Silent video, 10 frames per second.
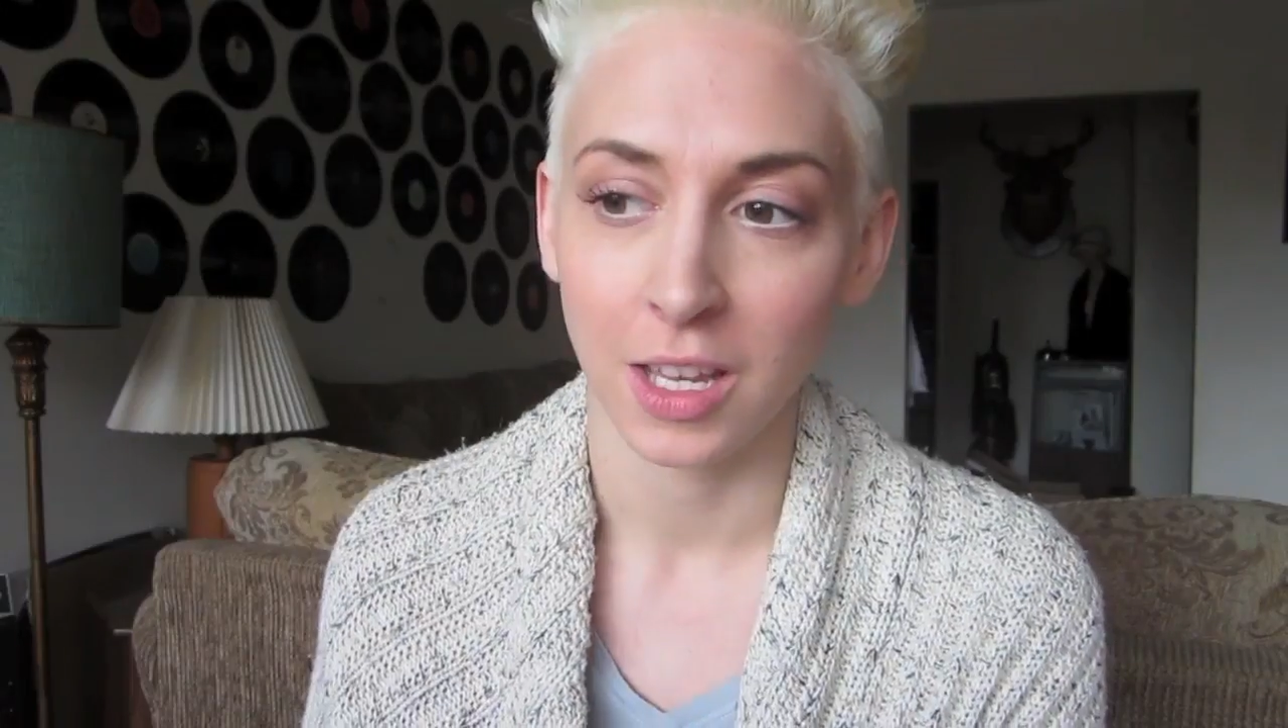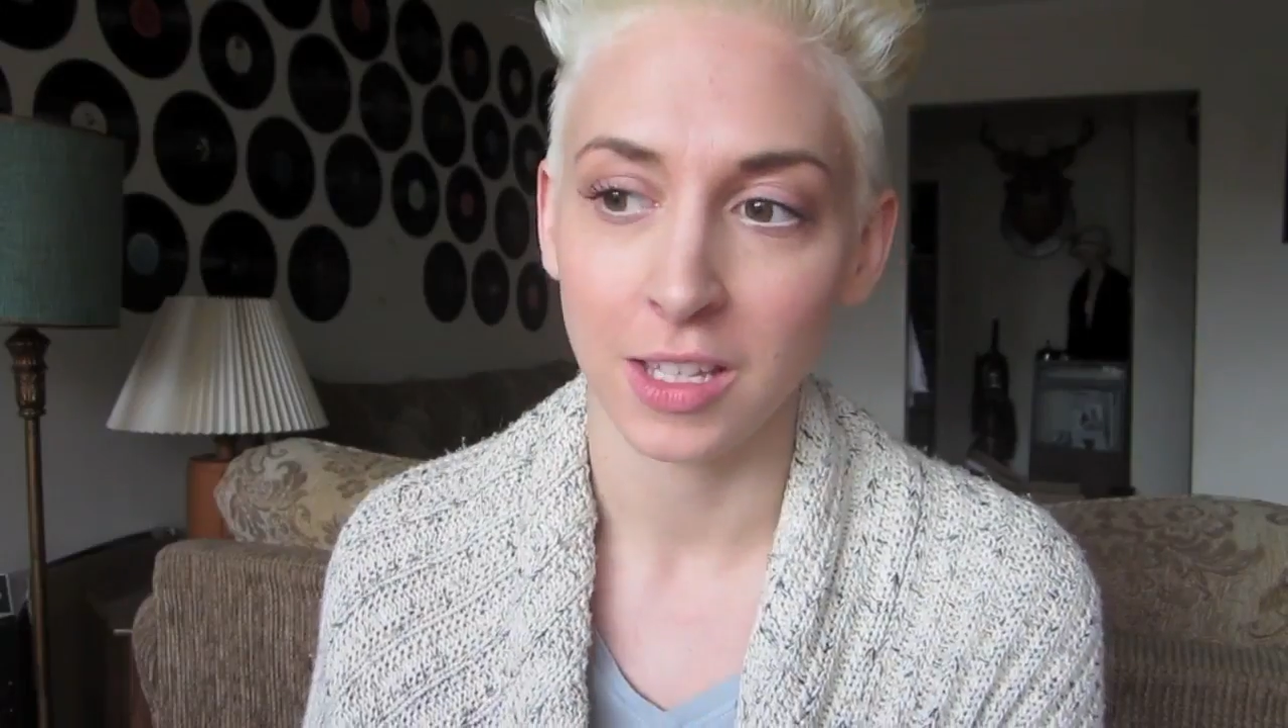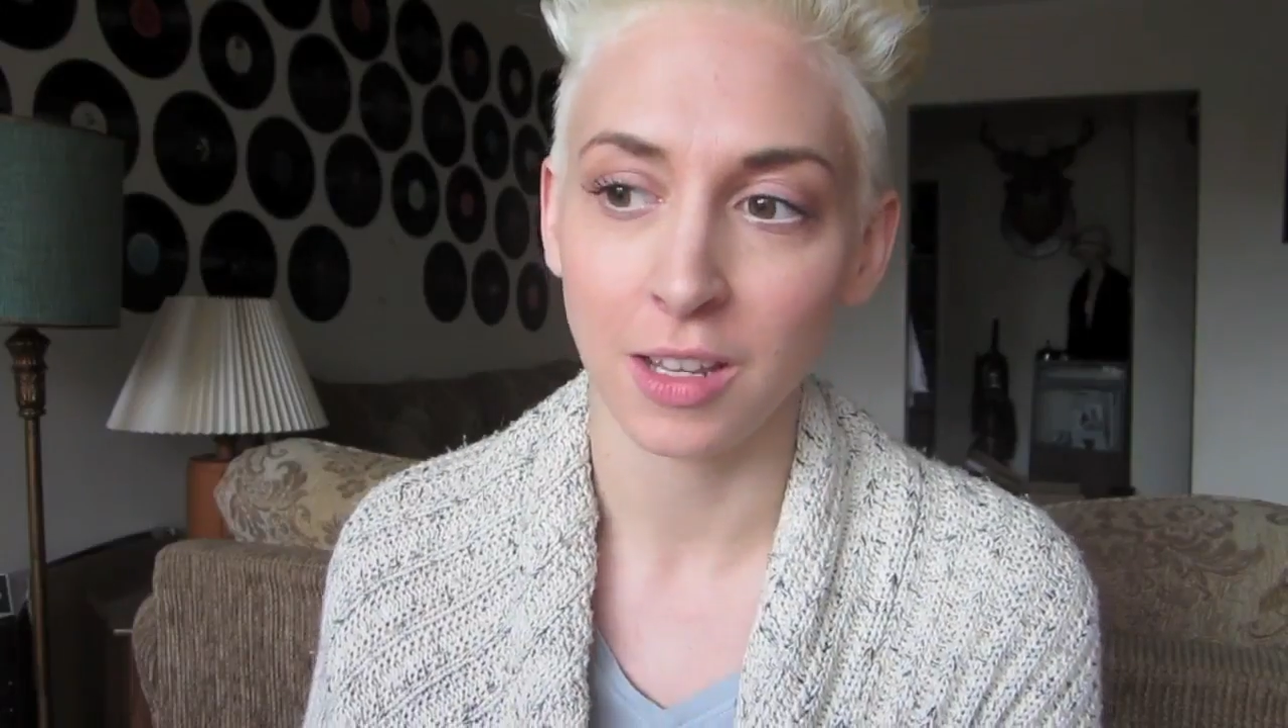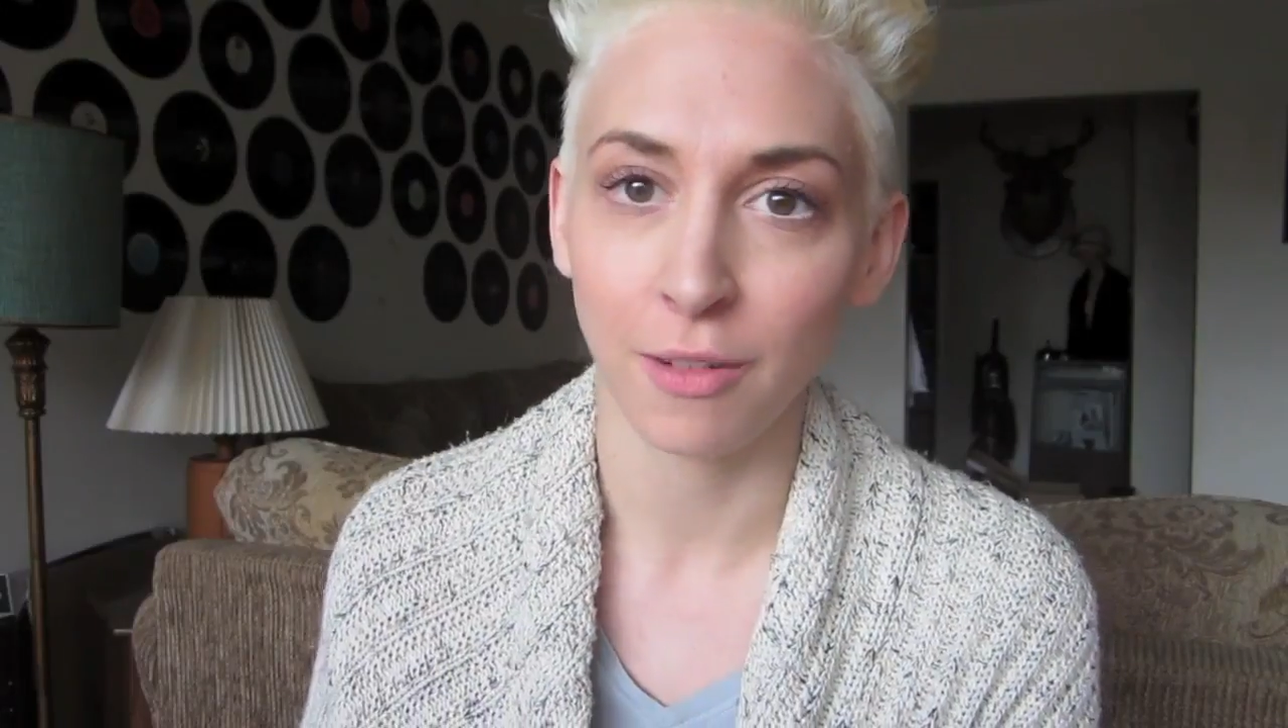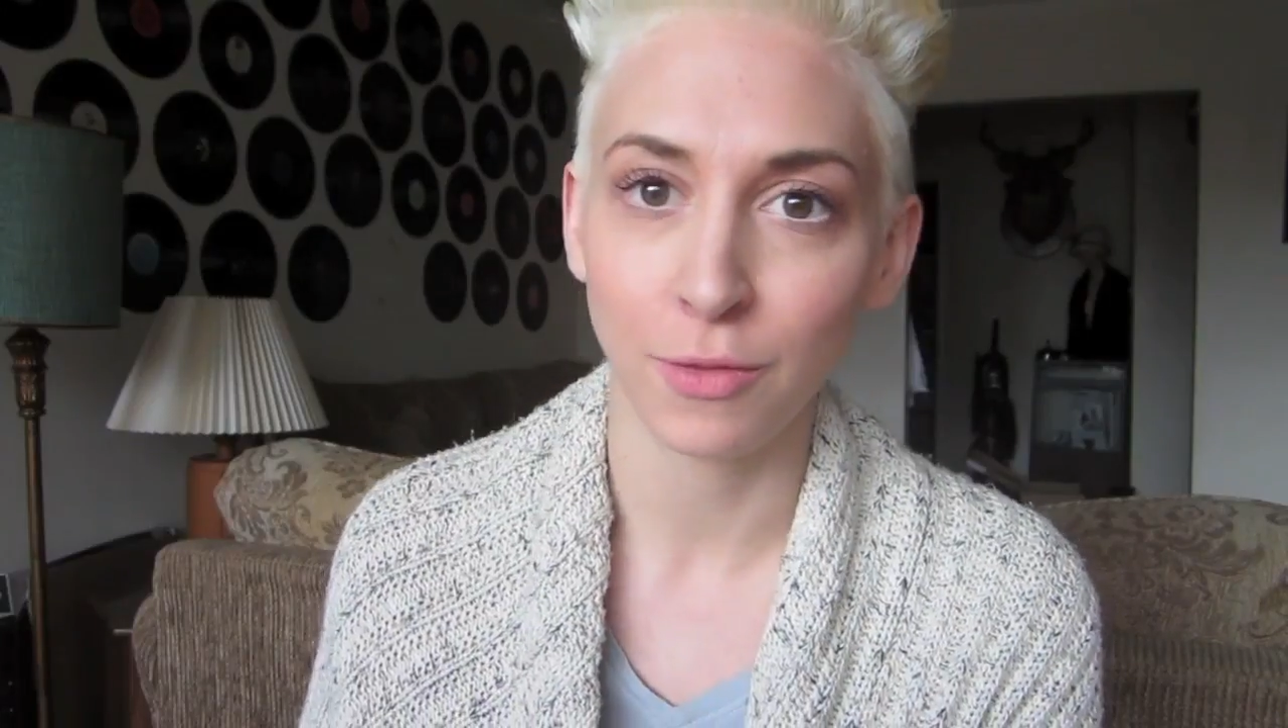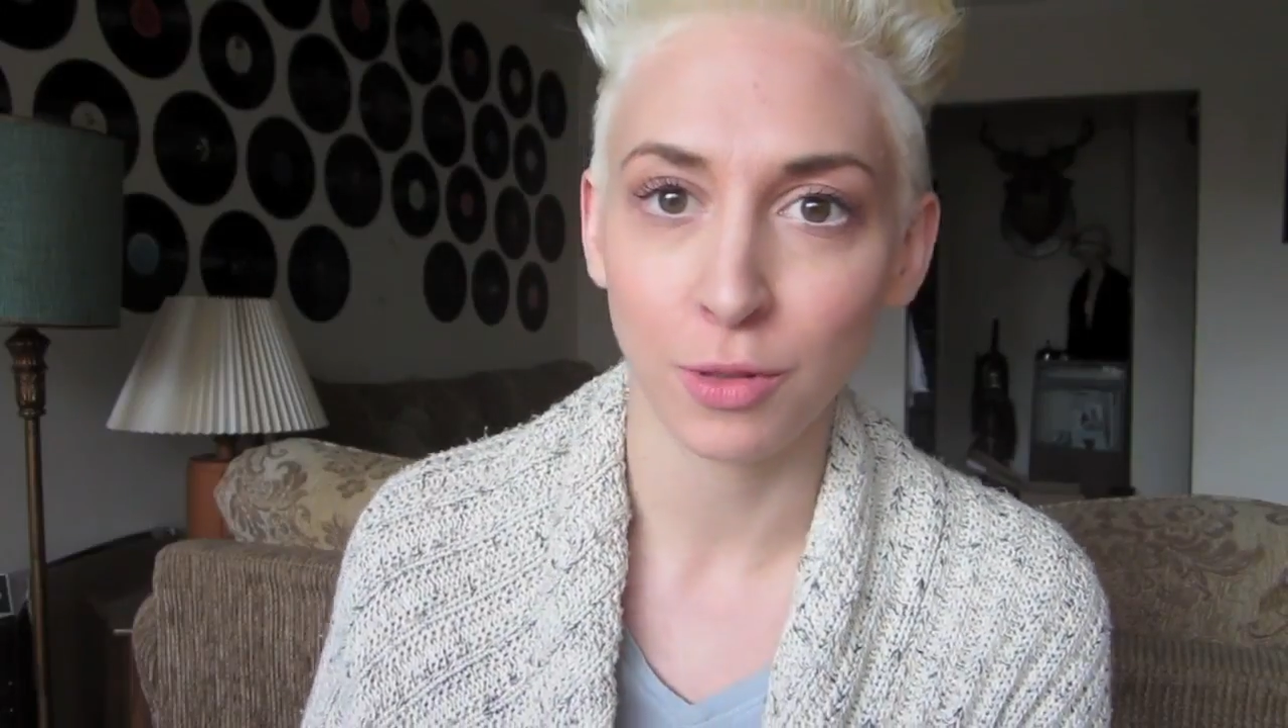Instead of